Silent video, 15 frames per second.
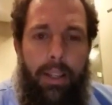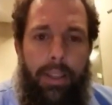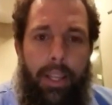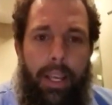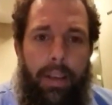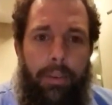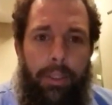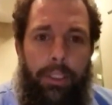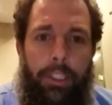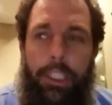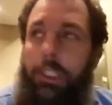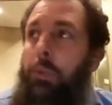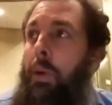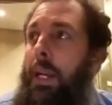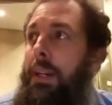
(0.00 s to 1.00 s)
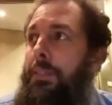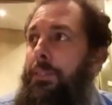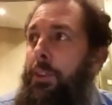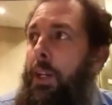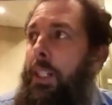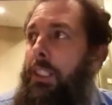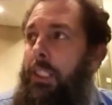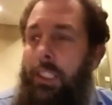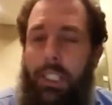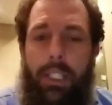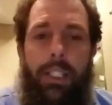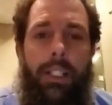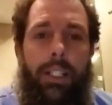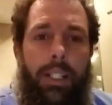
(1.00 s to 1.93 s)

They was just waiting for us to